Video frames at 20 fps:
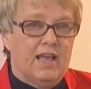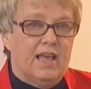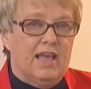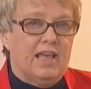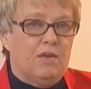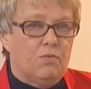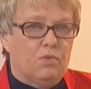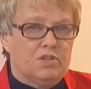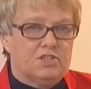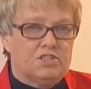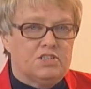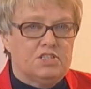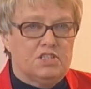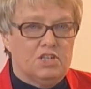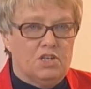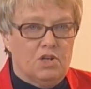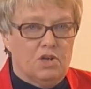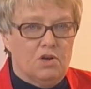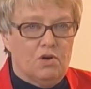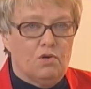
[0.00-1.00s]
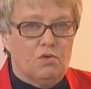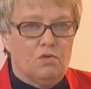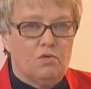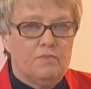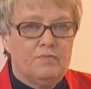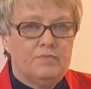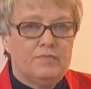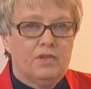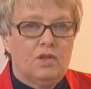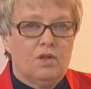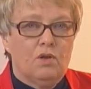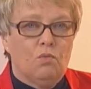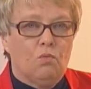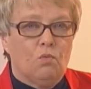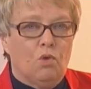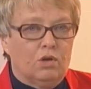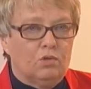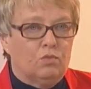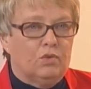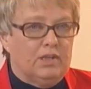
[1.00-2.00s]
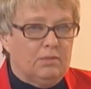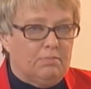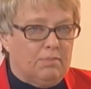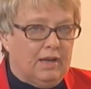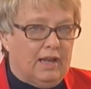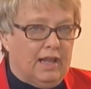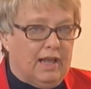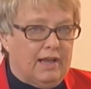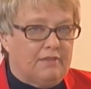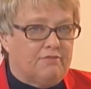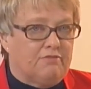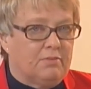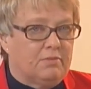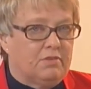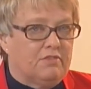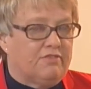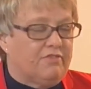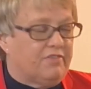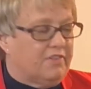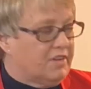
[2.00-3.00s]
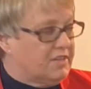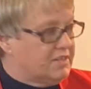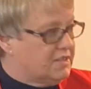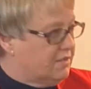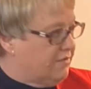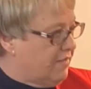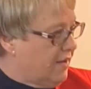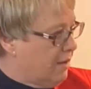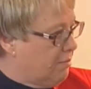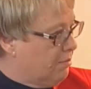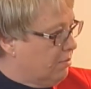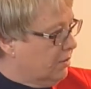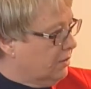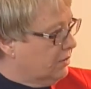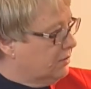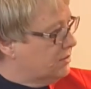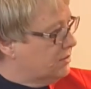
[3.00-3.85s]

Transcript: He wants to know what will apply from the 1st of April.